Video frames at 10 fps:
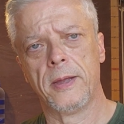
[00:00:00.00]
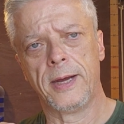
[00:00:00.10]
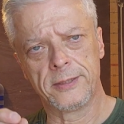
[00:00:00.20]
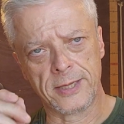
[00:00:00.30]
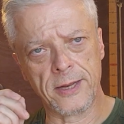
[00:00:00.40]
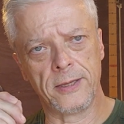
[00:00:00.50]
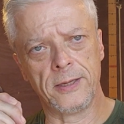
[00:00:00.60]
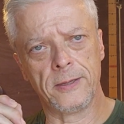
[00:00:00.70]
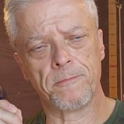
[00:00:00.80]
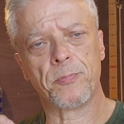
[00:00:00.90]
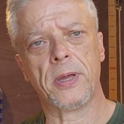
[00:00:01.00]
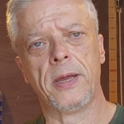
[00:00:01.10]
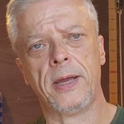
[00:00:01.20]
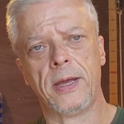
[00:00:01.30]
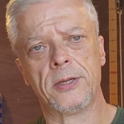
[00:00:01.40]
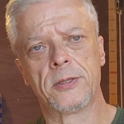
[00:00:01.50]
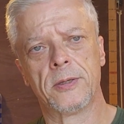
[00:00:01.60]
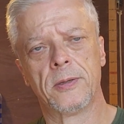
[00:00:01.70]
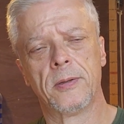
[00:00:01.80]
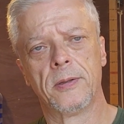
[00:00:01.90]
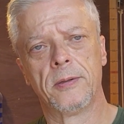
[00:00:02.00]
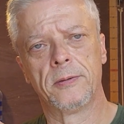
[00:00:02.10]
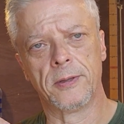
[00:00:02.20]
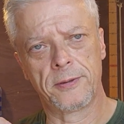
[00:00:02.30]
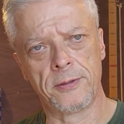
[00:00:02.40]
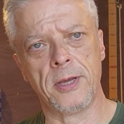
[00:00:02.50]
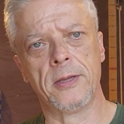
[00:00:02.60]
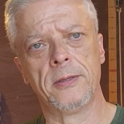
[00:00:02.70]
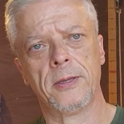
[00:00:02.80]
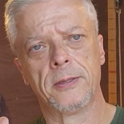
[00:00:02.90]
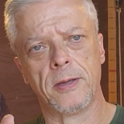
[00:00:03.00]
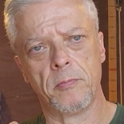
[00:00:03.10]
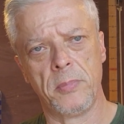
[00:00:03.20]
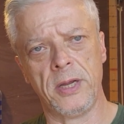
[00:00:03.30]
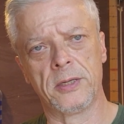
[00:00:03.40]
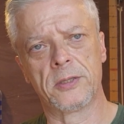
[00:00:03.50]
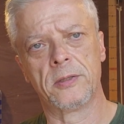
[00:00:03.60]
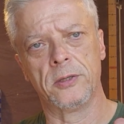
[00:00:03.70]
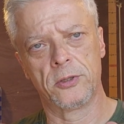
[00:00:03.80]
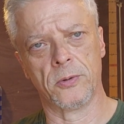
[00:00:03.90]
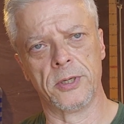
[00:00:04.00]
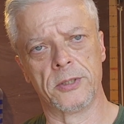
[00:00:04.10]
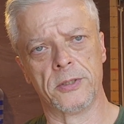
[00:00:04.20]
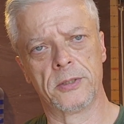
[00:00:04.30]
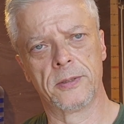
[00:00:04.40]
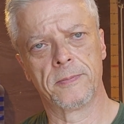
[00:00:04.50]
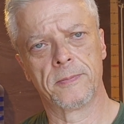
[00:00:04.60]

identity as the thing that makes the choices.